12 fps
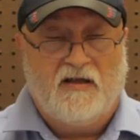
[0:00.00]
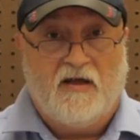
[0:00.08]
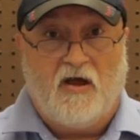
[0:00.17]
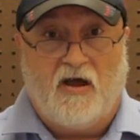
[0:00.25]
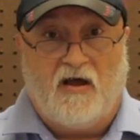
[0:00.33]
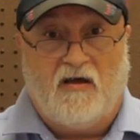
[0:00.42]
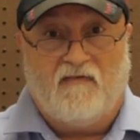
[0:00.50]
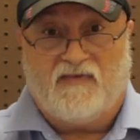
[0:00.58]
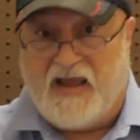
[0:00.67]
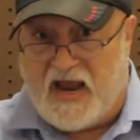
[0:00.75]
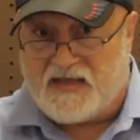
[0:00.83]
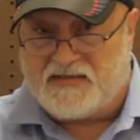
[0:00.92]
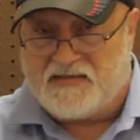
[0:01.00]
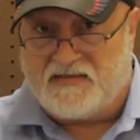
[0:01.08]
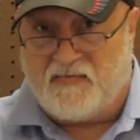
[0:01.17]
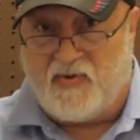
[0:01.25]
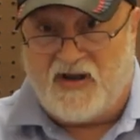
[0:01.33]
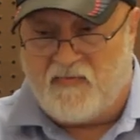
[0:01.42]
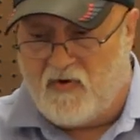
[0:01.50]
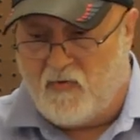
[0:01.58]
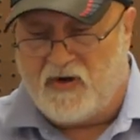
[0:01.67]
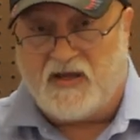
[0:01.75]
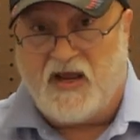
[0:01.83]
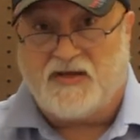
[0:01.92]
of gas, depending upon
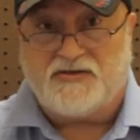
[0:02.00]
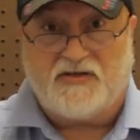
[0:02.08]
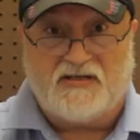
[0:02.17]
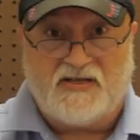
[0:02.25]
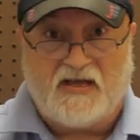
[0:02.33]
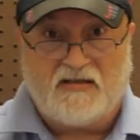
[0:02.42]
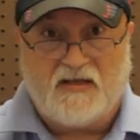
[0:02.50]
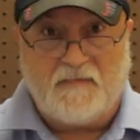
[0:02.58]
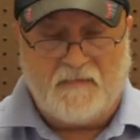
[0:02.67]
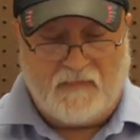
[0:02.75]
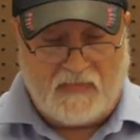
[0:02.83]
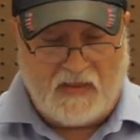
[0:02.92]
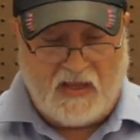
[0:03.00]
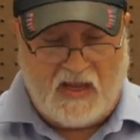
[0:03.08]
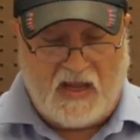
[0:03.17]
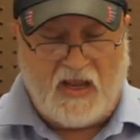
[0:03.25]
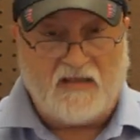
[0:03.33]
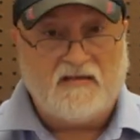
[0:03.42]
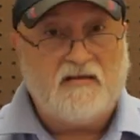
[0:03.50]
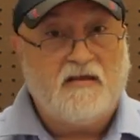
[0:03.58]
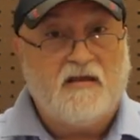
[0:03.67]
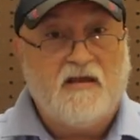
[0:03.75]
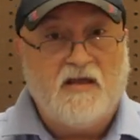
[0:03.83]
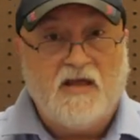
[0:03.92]
what gas you're detecting, and
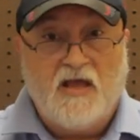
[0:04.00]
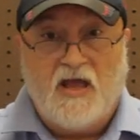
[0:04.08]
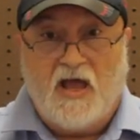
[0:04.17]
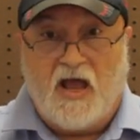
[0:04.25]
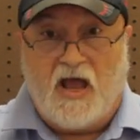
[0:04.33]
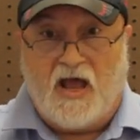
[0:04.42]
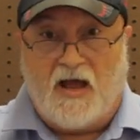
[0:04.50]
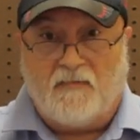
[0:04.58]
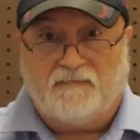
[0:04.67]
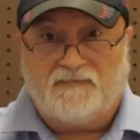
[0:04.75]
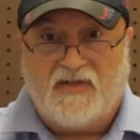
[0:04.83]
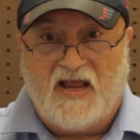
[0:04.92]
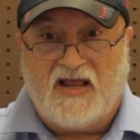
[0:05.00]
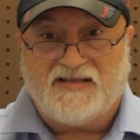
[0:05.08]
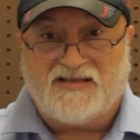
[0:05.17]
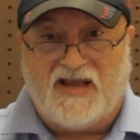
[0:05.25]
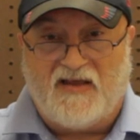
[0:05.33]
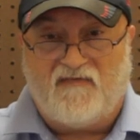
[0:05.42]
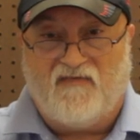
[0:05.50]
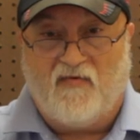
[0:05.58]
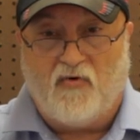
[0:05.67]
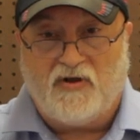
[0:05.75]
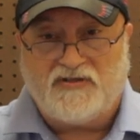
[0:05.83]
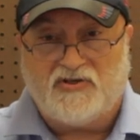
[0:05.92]
has a
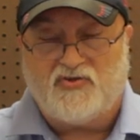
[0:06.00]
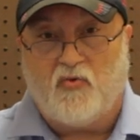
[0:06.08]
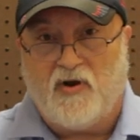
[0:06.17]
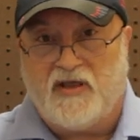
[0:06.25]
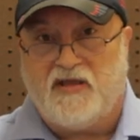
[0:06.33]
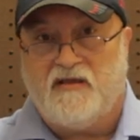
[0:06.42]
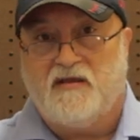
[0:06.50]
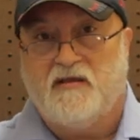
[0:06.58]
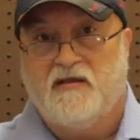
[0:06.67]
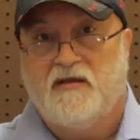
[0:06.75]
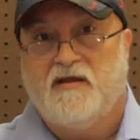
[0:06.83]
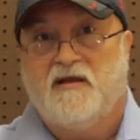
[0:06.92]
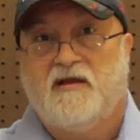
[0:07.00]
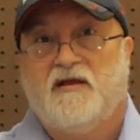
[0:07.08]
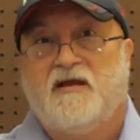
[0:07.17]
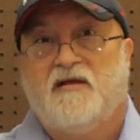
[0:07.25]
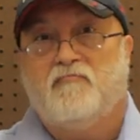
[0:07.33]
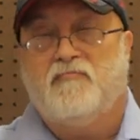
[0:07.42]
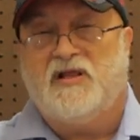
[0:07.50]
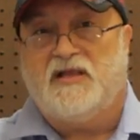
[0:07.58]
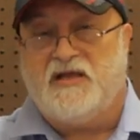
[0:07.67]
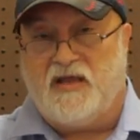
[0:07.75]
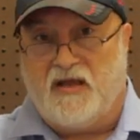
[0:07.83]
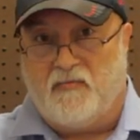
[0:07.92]
4 to 20
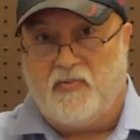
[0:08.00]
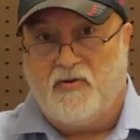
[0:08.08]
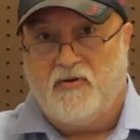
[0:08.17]
milliamp